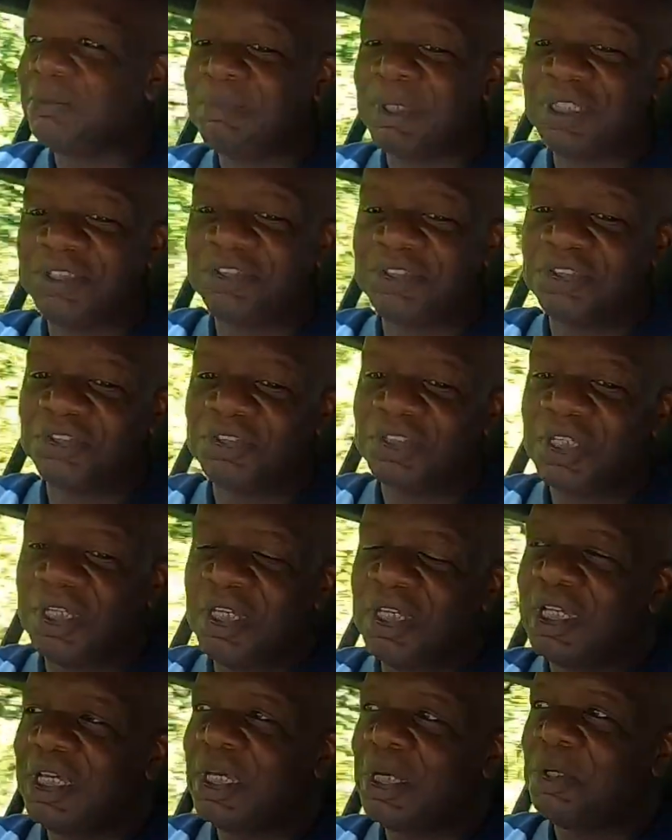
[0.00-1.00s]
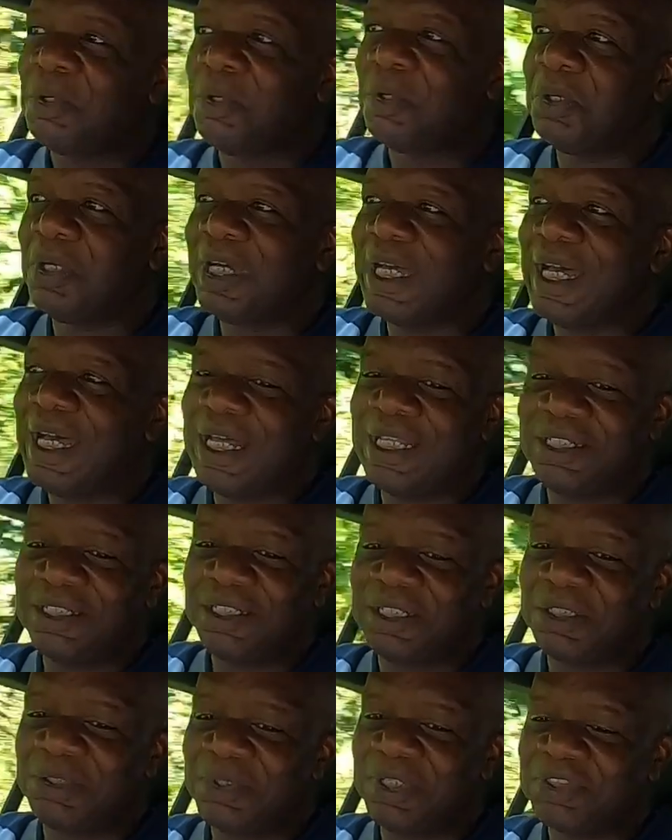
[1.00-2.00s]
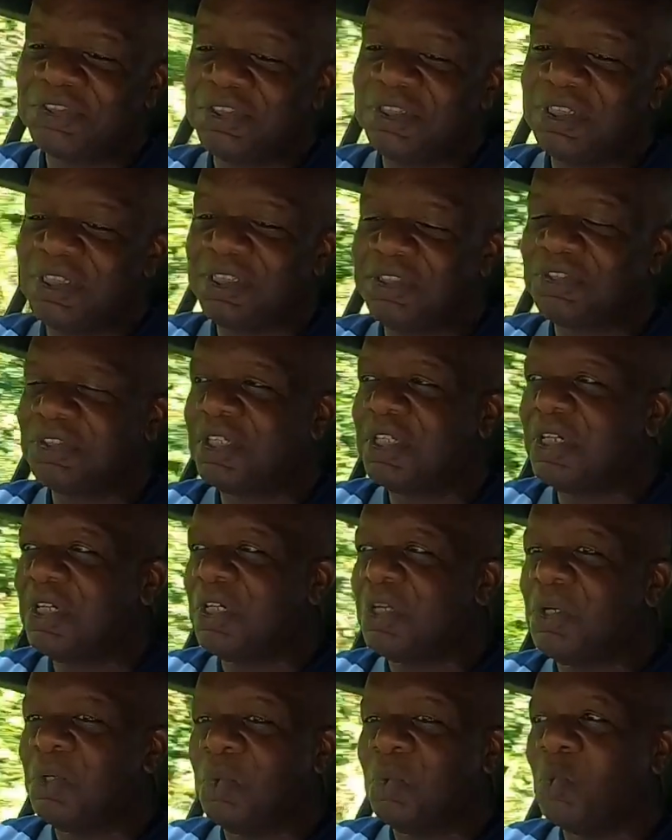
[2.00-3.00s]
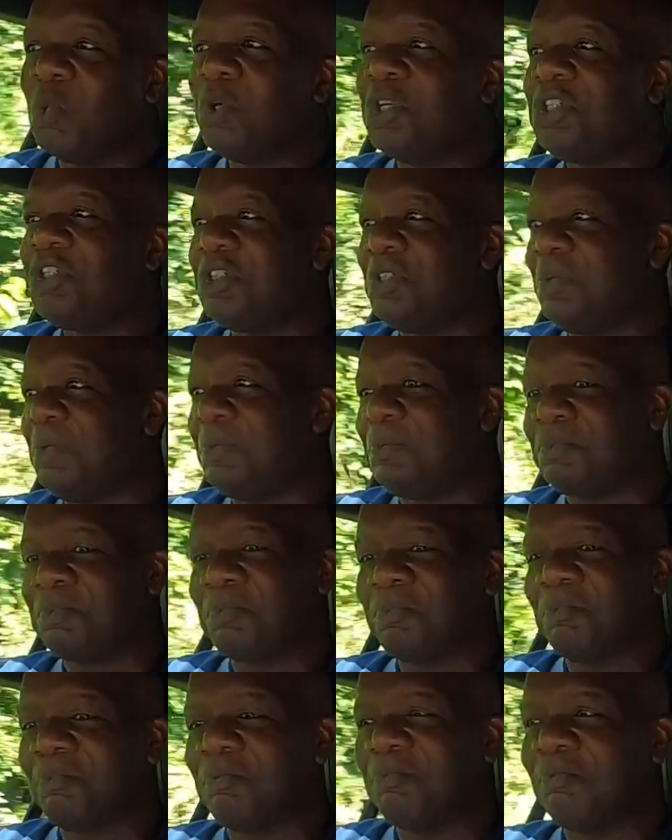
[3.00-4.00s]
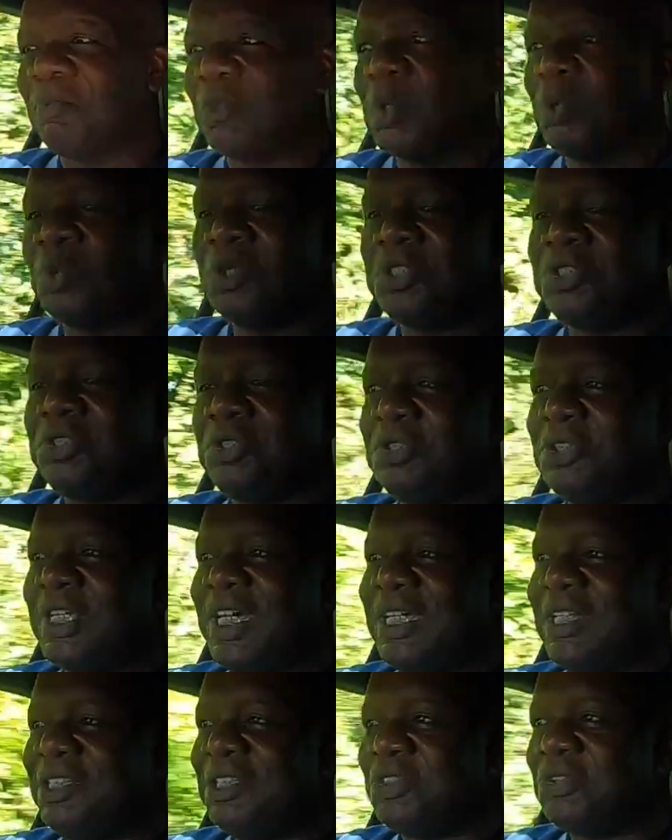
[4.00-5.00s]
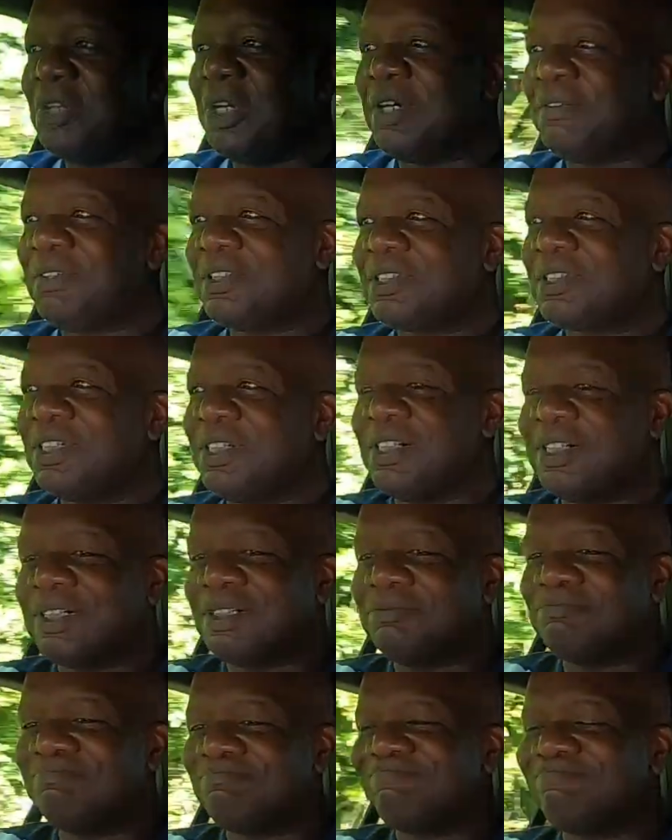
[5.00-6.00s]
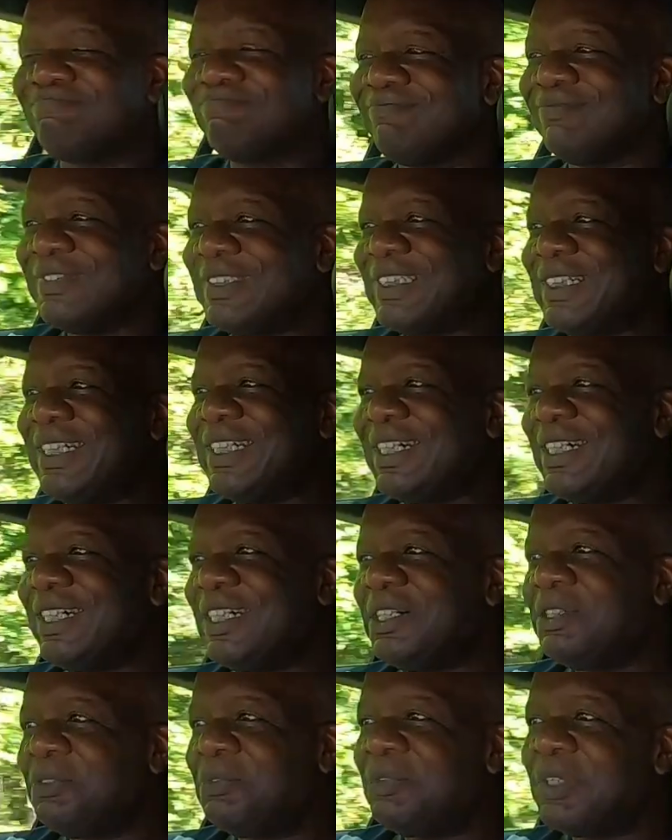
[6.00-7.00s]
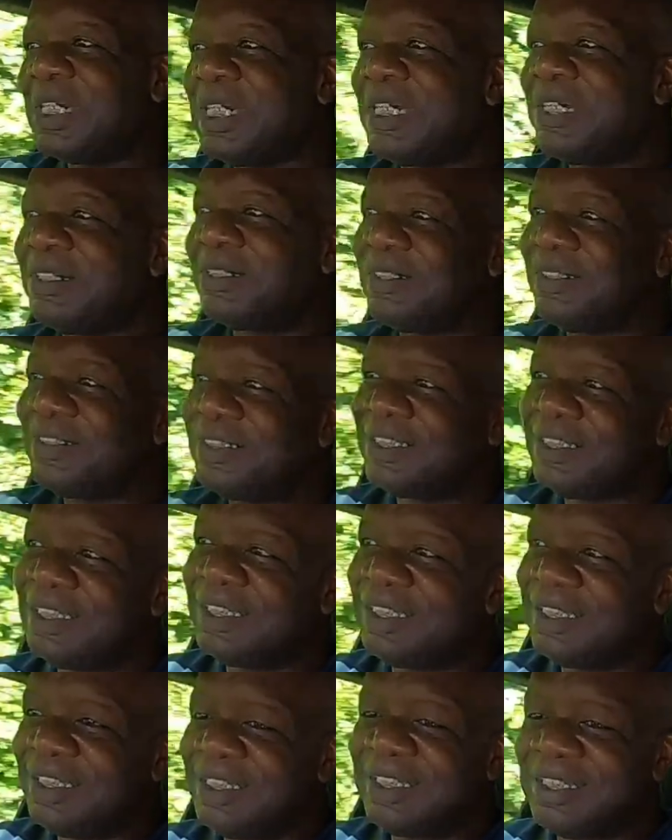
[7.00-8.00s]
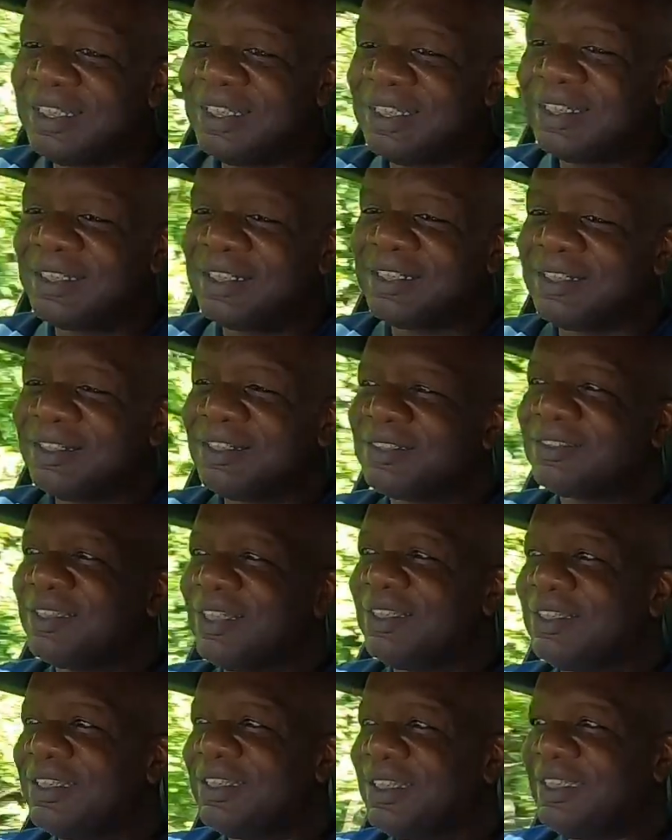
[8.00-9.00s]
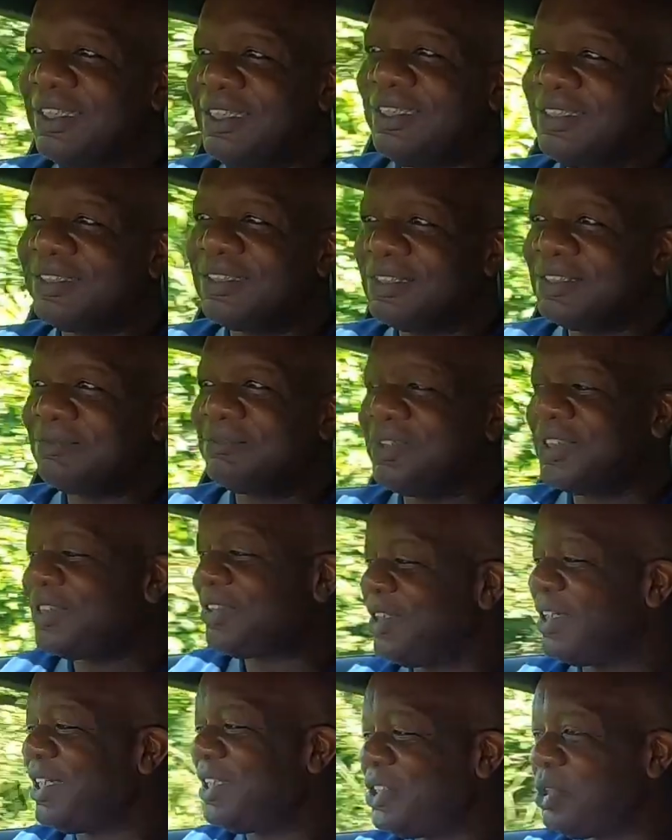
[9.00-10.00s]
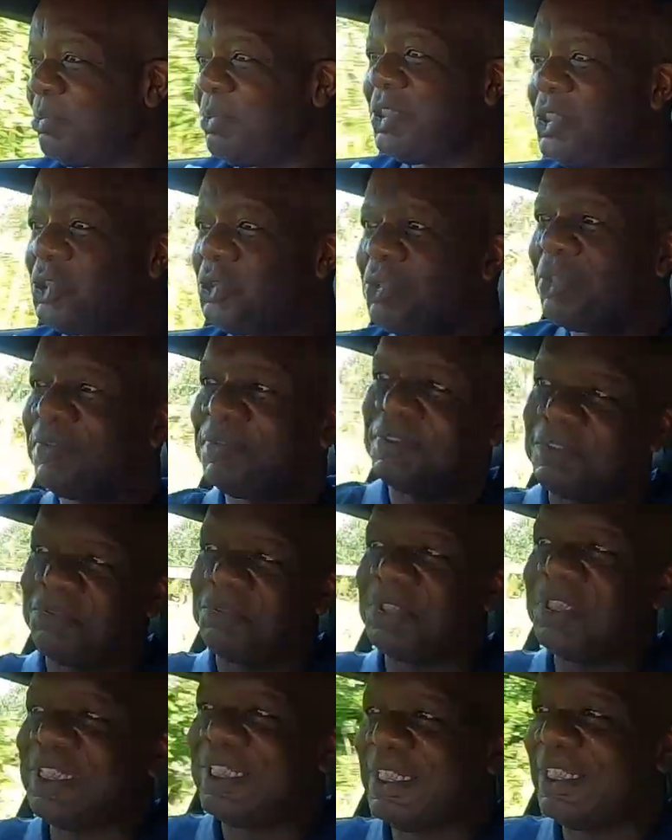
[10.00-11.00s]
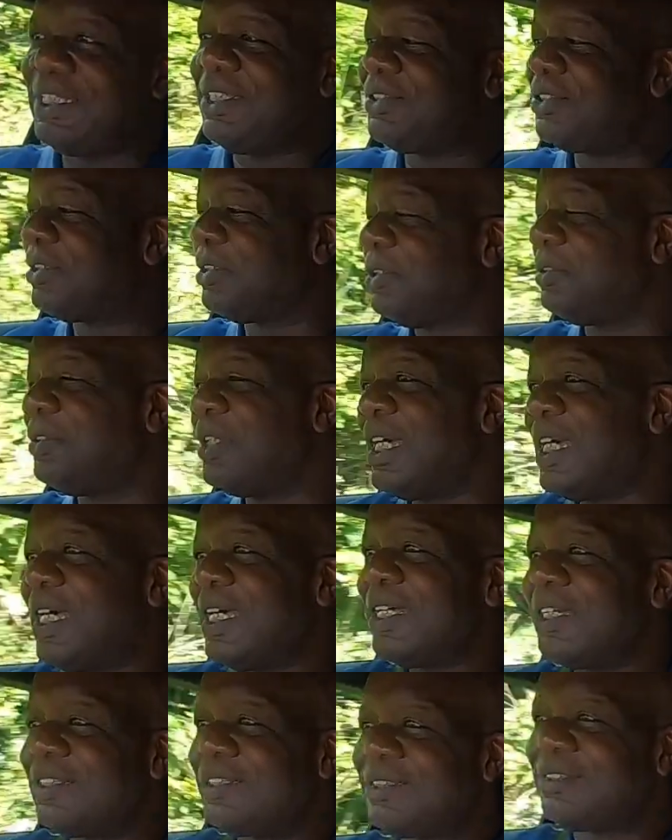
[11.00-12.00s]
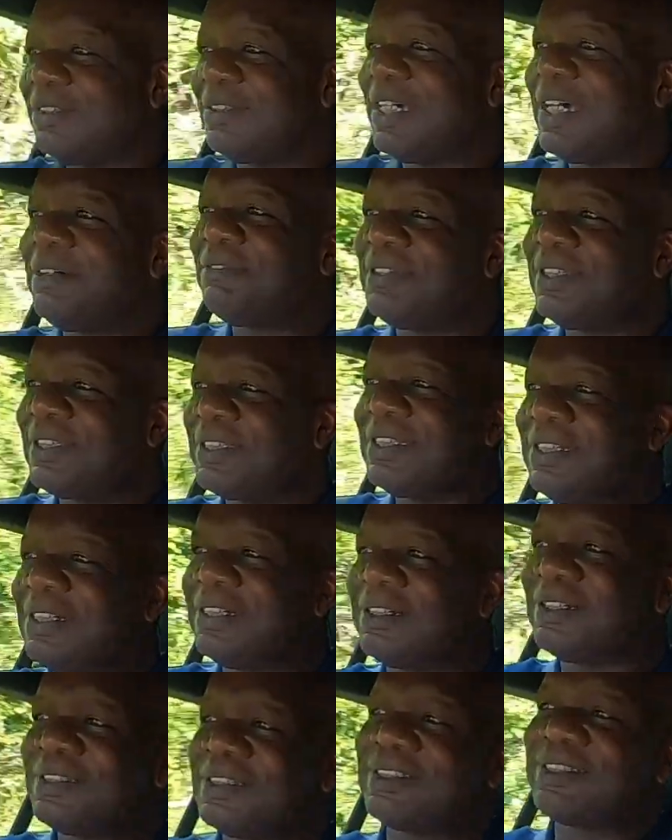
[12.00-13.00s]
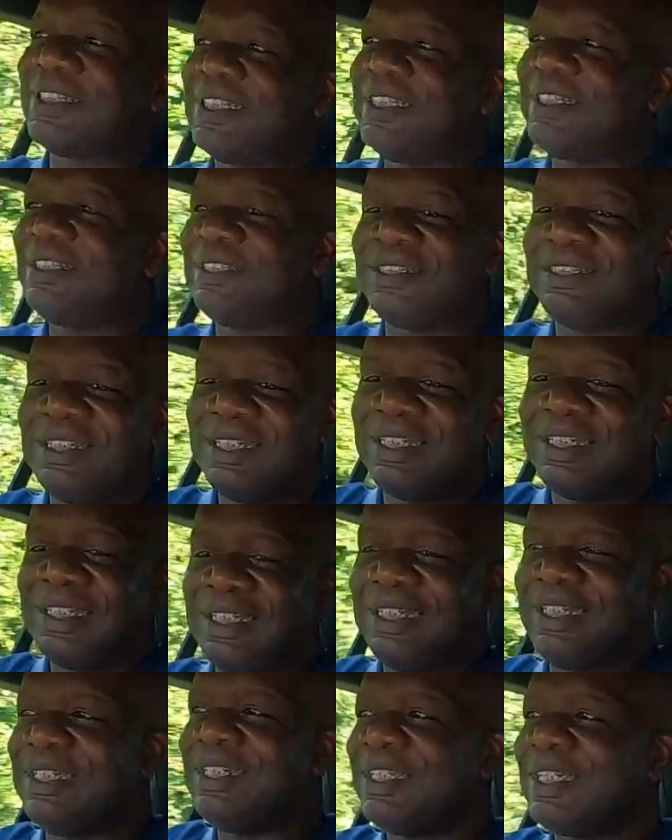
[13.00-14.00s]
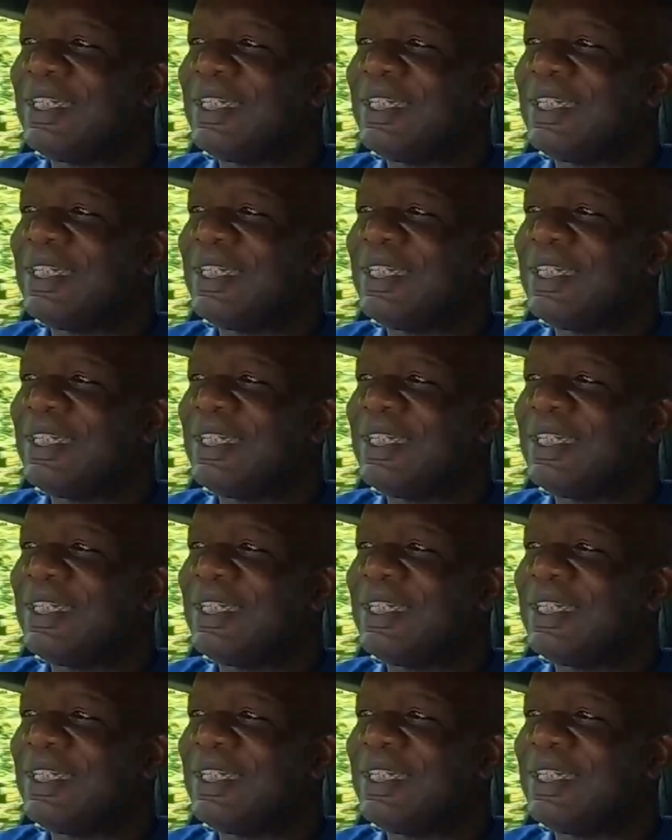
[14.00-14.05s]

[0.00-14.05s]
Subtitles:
basis? And then the question is, would you daily drive this car? Well, cars like these are designed to be driven, really. So to have this car sitting in